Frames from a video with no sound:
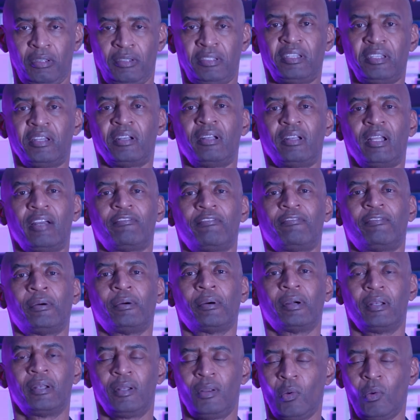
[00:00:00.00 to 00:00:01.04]
the internet
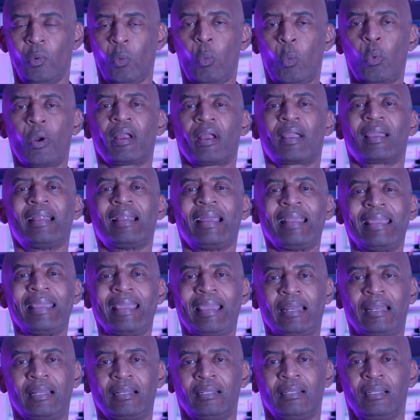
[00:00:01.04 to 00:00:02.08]
for it. Where can I
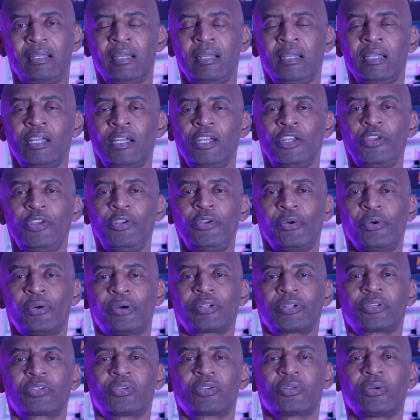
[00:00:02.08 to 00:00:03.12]
get it? Your
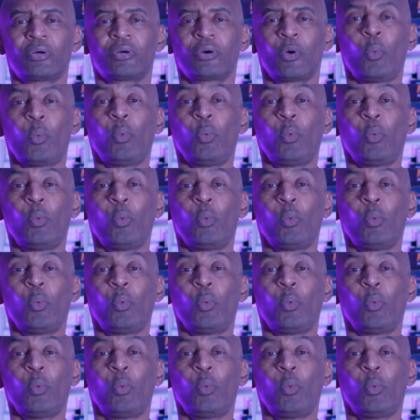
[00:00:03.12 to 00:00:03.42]
store